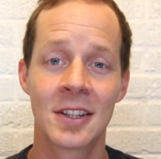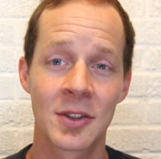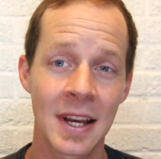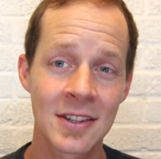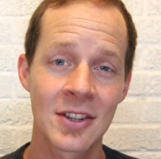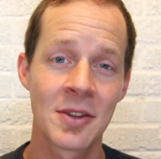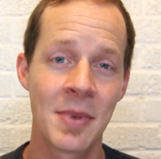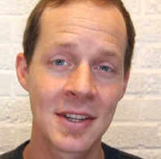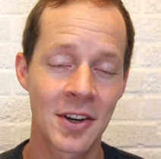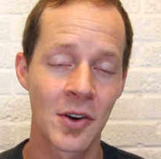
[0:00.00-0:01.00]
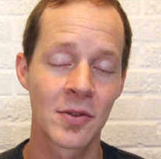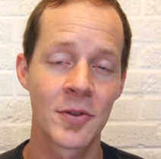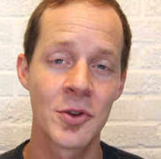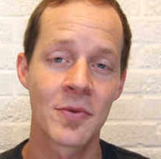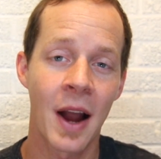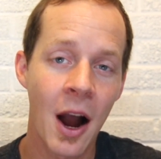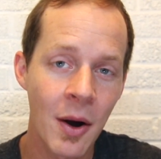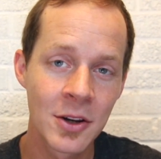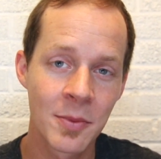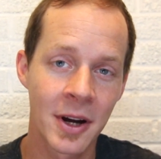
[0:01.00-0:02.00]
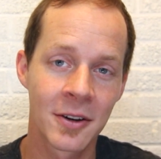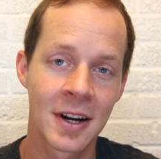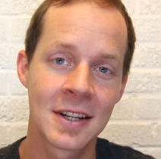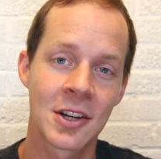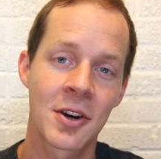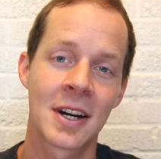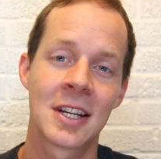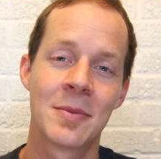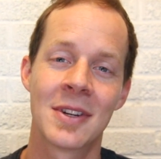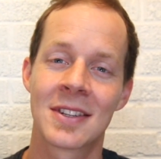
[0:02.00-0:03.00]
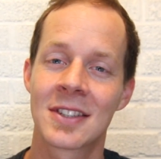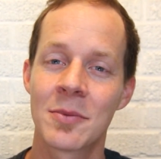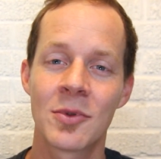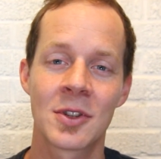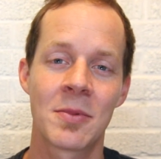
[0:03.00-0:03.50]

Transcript: So that's just a basic overview of how I do my grades. I try to keep it as simple as